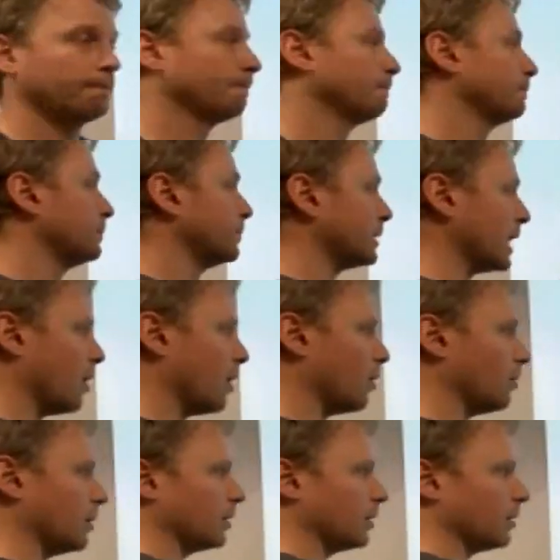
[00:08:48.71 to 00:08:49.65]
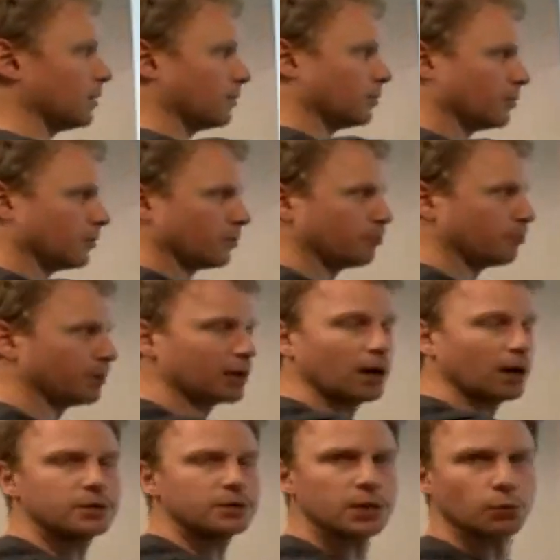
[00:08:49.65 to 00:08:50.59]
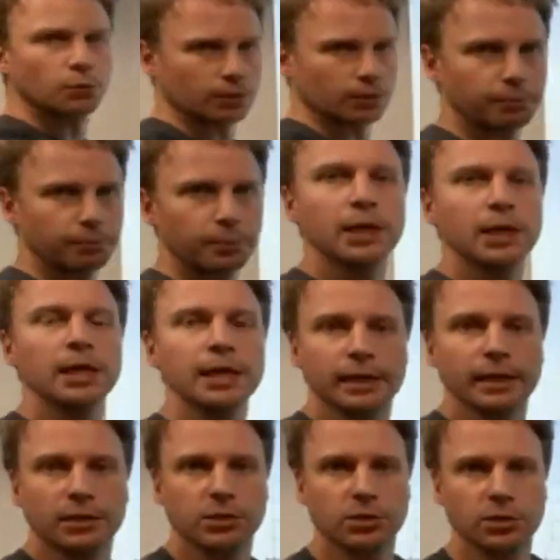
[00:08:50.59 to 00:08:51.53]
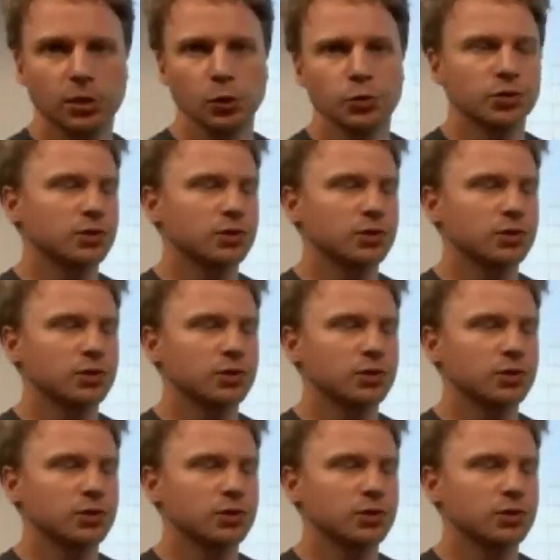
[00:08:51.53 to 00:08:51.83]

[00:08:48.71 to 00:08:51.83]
Now, because it repeats, you see